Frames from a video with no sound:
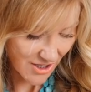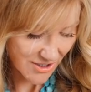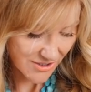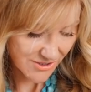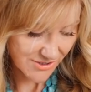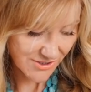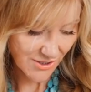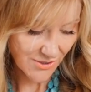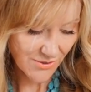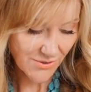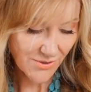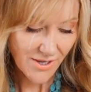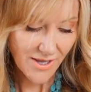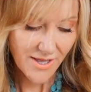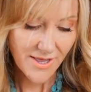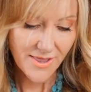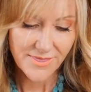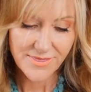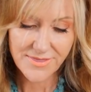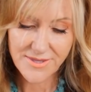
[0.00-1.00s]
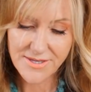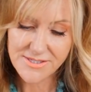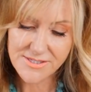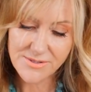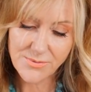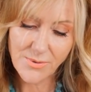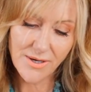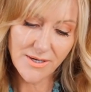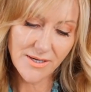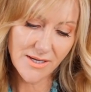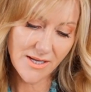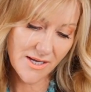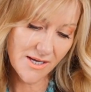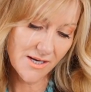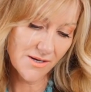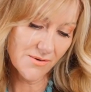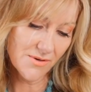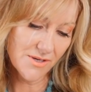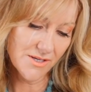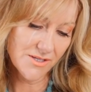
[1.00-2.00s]
So this one
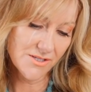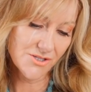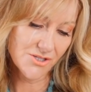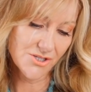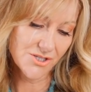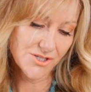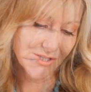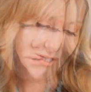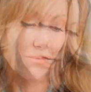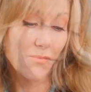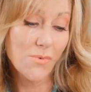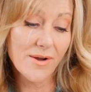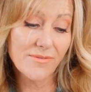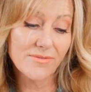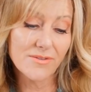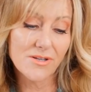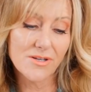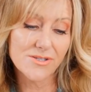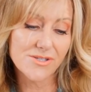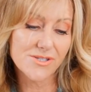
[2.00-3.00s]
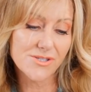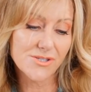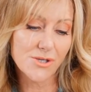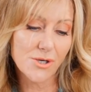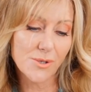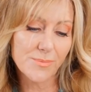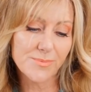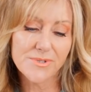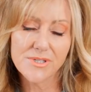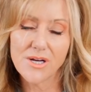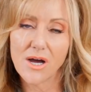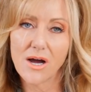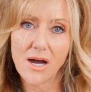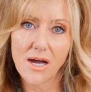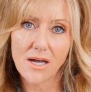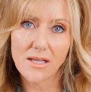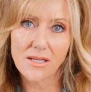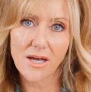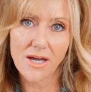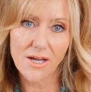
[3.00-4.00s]
here is just Revlon Sculpt and
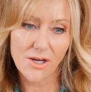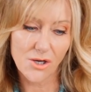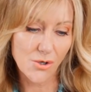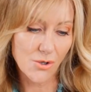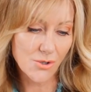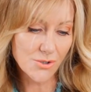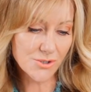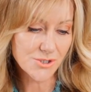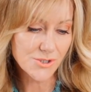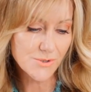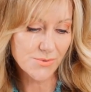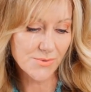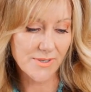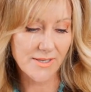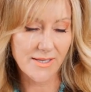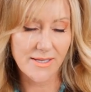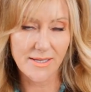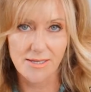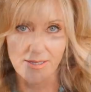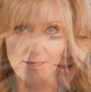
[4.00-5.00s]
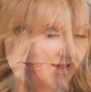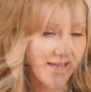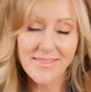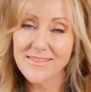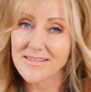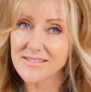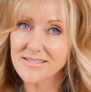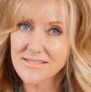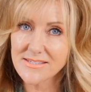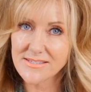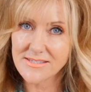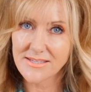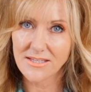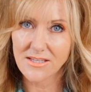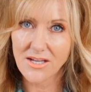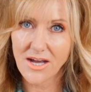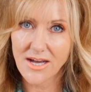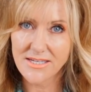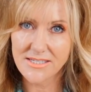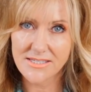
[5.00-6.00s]
Highlight Contour Kit, and this is the
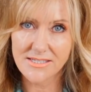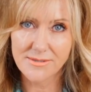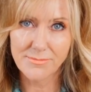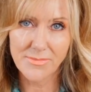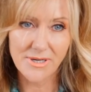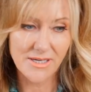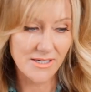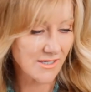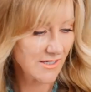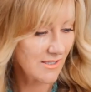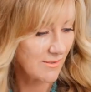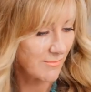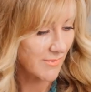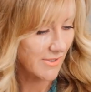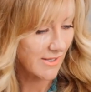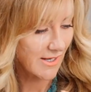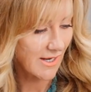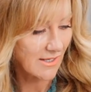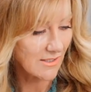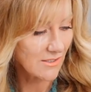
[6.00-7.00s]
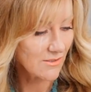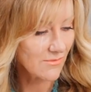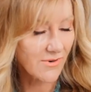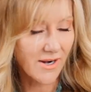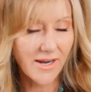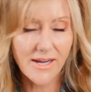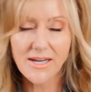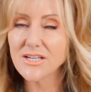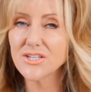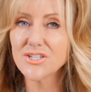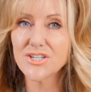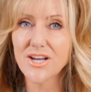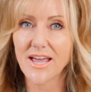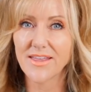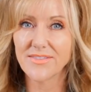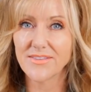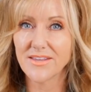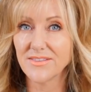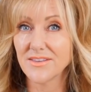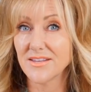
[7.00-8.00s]
light to medium color range,
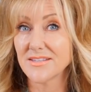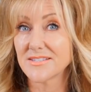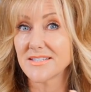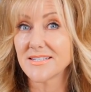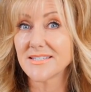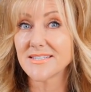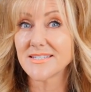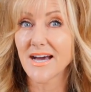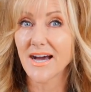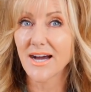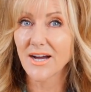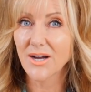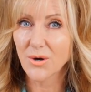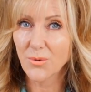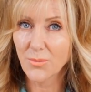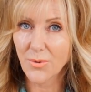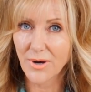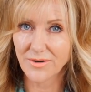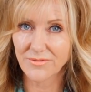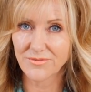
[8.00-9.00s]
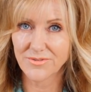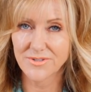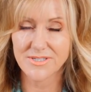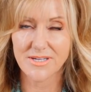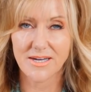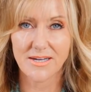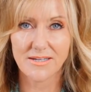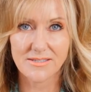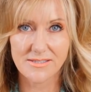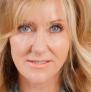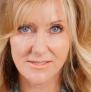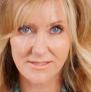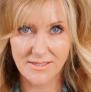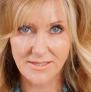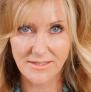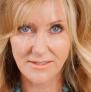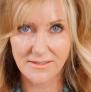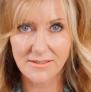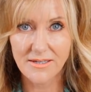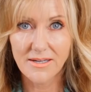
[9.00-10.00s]
and then there's a darker one for darker
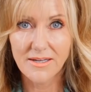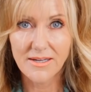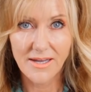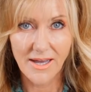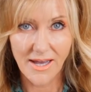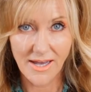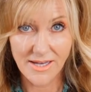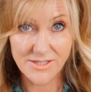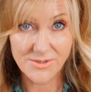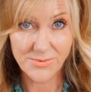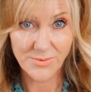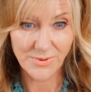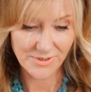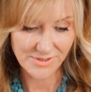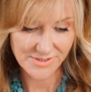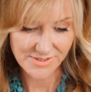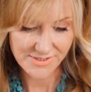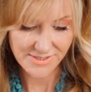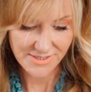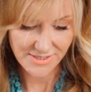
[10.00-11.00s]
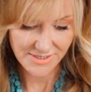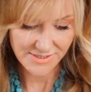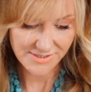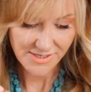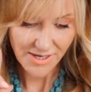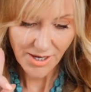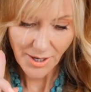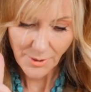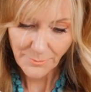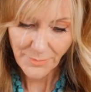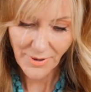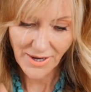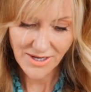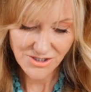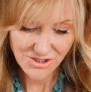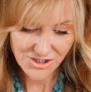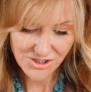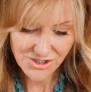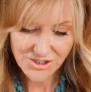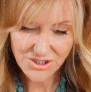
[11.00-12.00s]
skin as well as this.
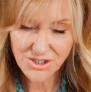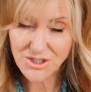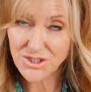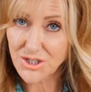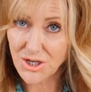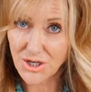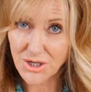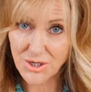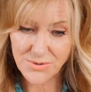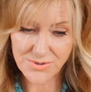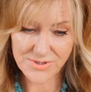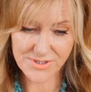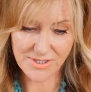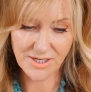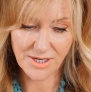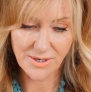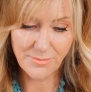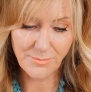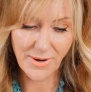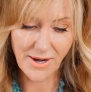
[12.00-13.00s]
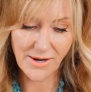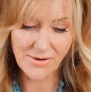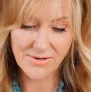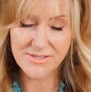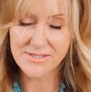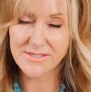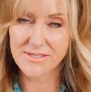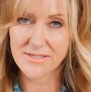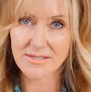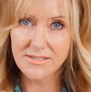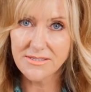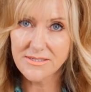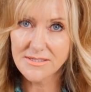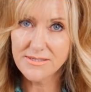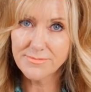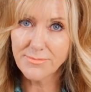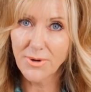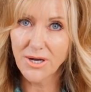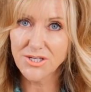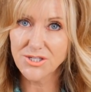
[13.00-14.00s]
But just to show you as a comparison, this
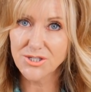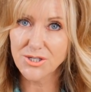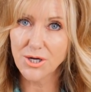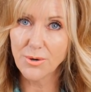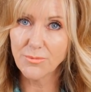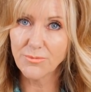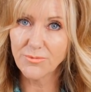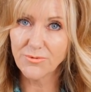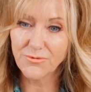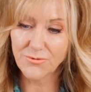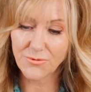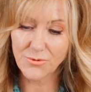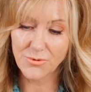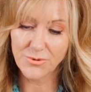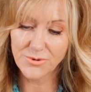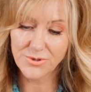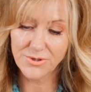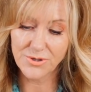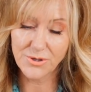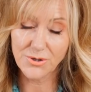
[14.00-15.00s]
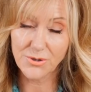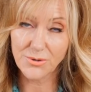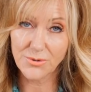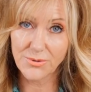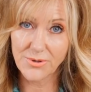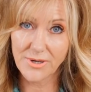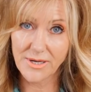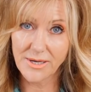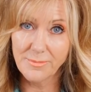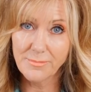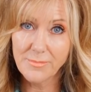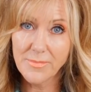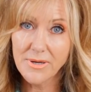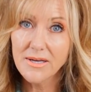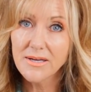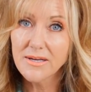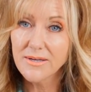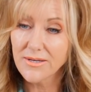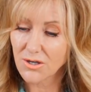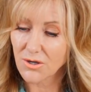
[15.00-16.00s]
is my Tom Ford cream
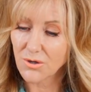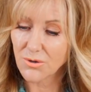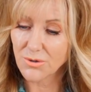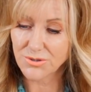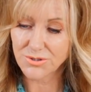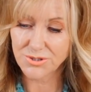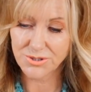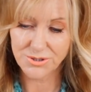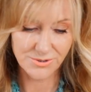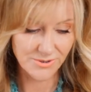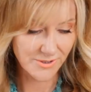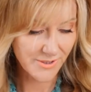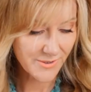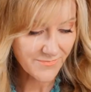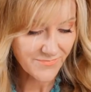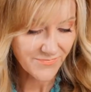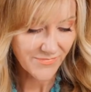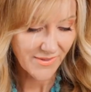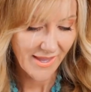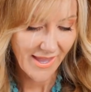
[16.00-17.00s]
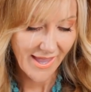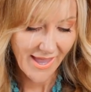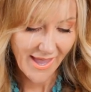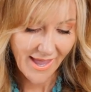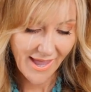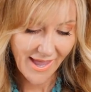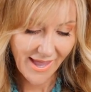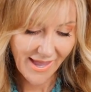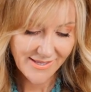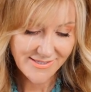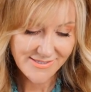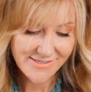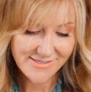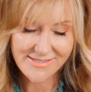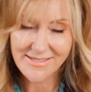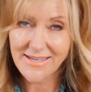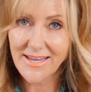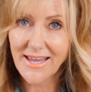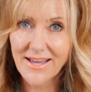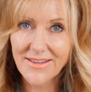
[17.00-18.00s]
contour, and
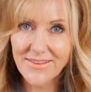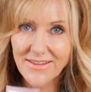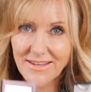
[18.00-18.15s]
see how